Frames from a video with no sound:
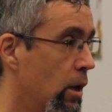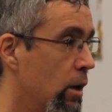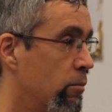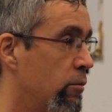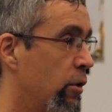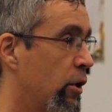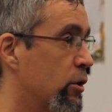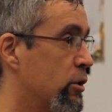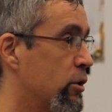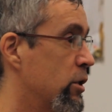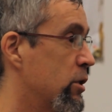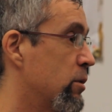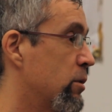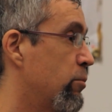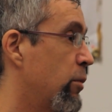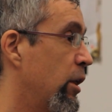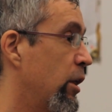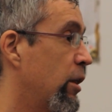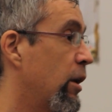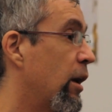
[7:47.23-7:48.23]
because it's a
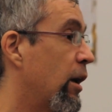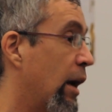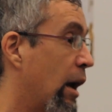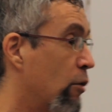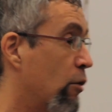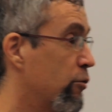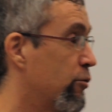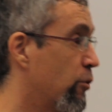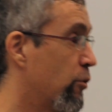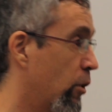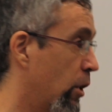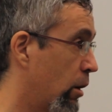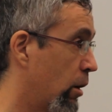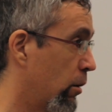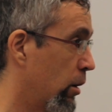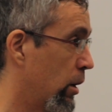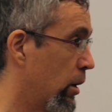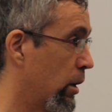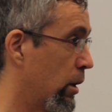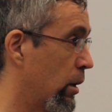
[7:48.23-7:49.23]
breeding ground for
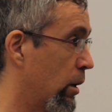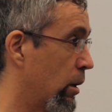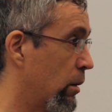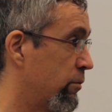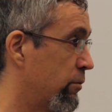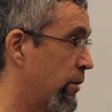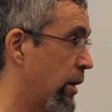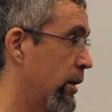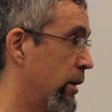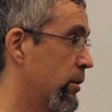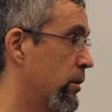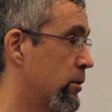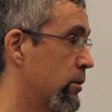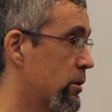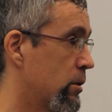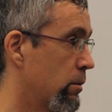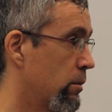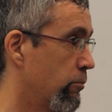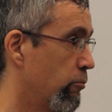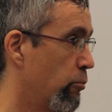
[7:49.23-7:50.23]
guerrilla
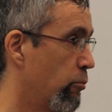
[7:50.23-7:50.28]
fighters.